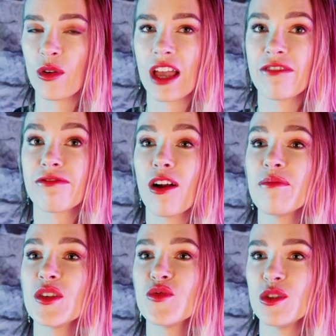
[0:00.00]
okay,
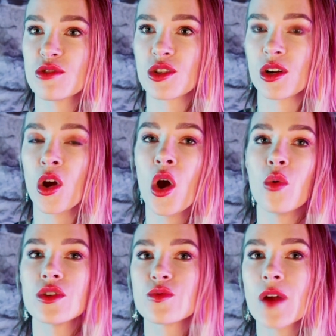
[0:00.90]
from the future
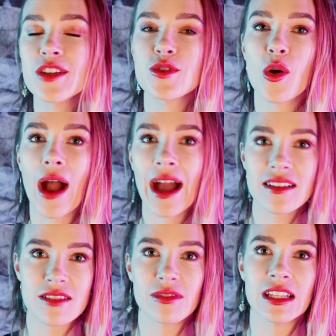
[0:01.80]
was
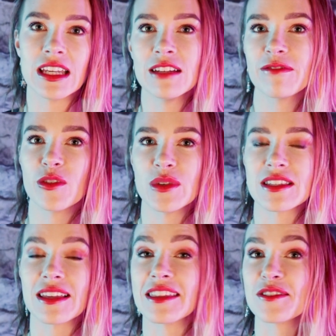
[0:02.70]
retroactively
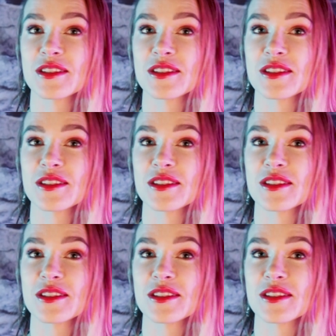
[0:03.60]
influencing their